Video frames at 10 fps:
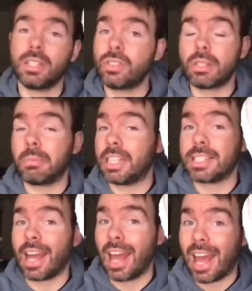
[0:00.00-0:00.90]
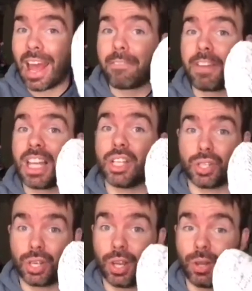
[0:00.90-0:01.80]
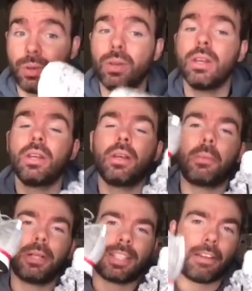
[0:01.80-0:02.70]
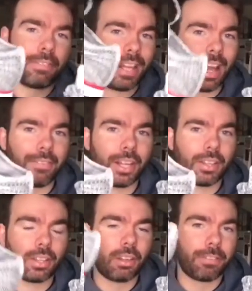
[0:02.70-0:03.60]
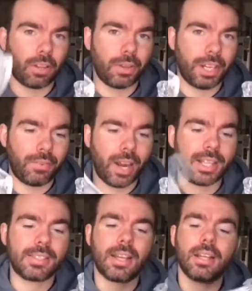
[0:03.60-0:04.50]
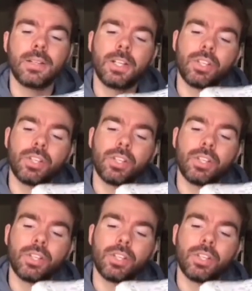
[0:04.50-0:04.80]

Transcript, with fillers: Doesn't mean it's a heavy shoe, but definitely heavier than the Flyknit Racer.